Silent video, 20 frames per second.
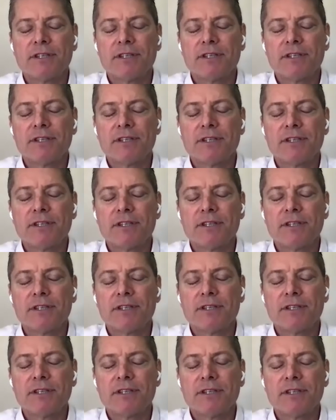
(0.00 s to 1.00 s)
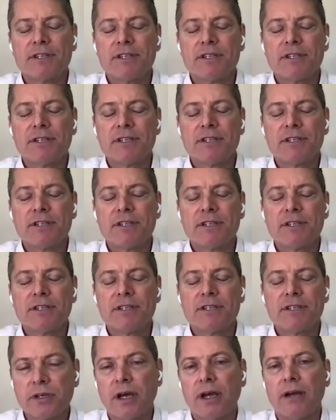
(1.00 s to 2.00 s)
and quality in
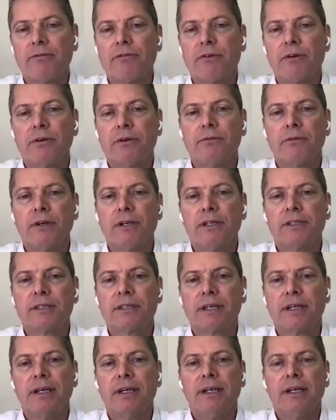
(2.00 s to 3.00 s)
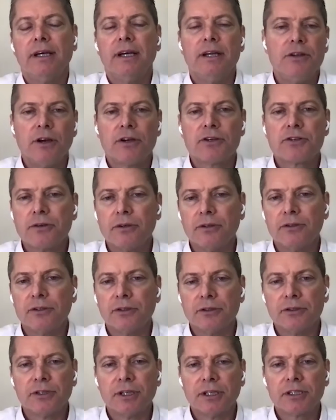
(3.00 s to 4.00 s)
a low sovereign risk industrial
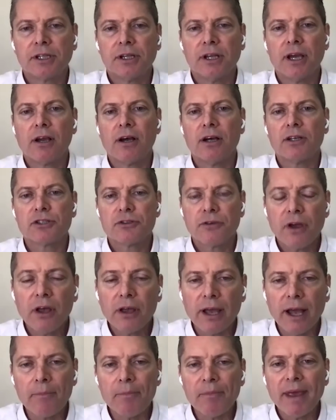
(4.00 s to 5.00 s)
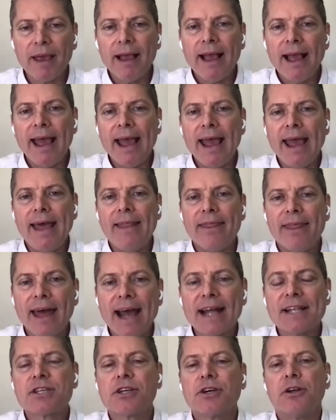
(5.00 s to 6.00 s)
jurisdiction like Australia. And
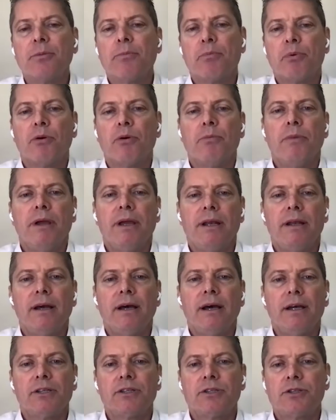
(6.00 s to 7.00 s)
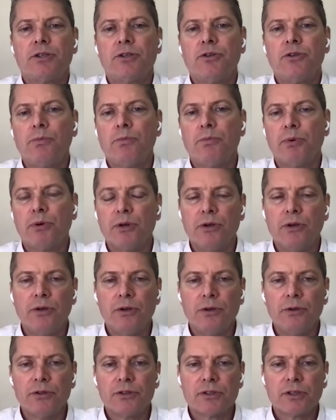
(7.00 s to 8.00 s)
that's going to permit us to
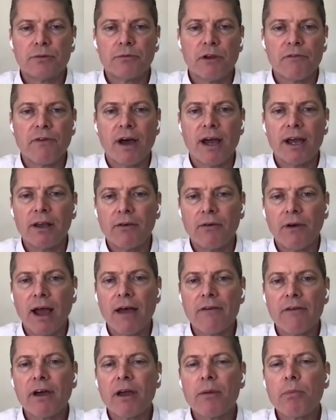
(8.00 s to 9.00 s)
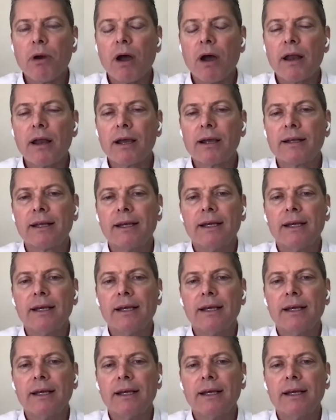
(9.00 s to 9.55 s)
produce the refined graphite product,